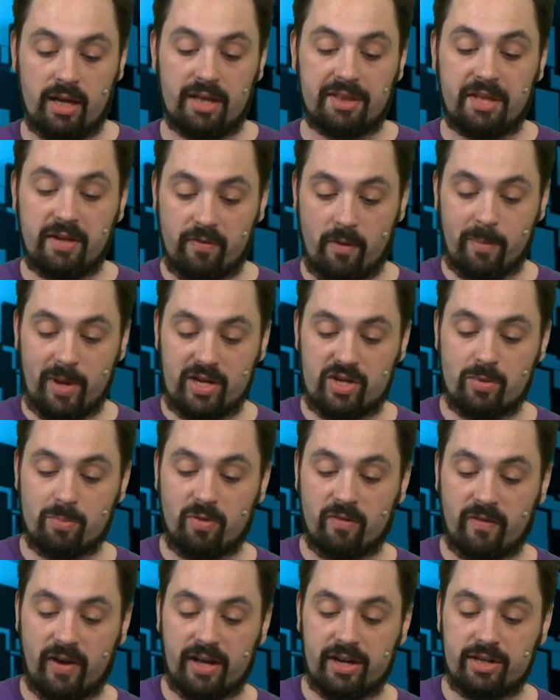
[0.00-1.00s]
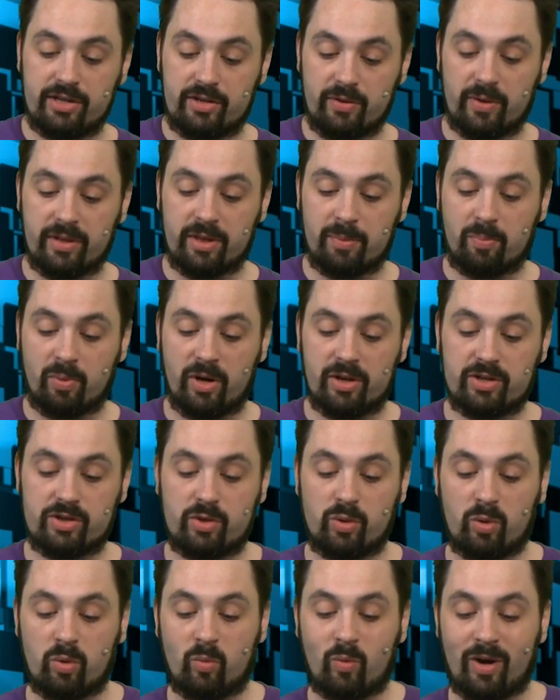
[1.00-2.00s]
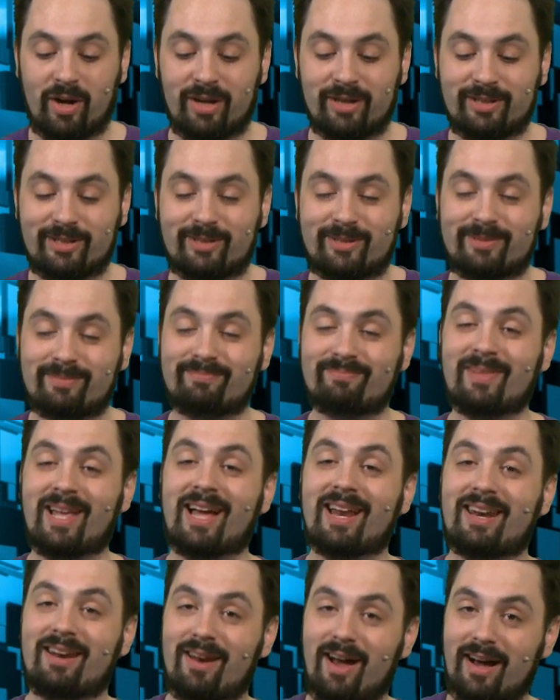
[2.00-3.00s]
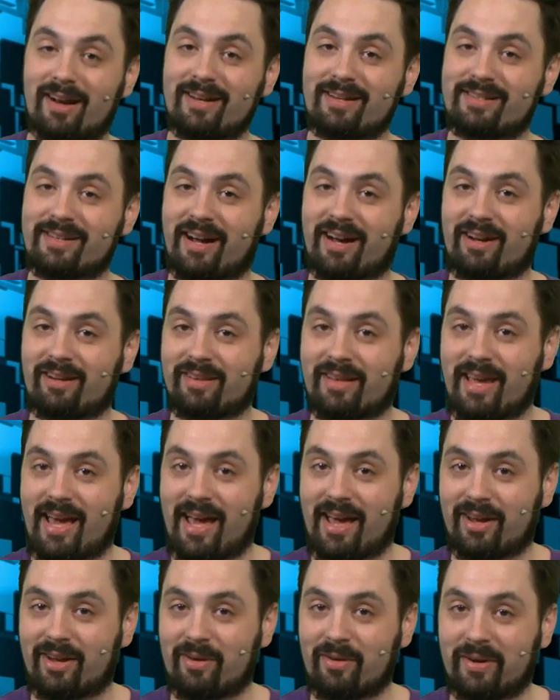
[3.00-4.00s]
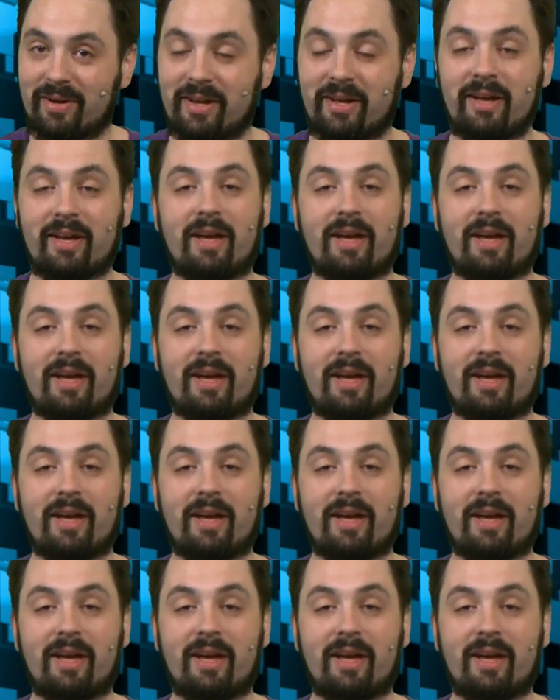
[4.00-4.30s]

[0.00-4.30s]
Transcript: The information provided during the press tour was not entirely accurate.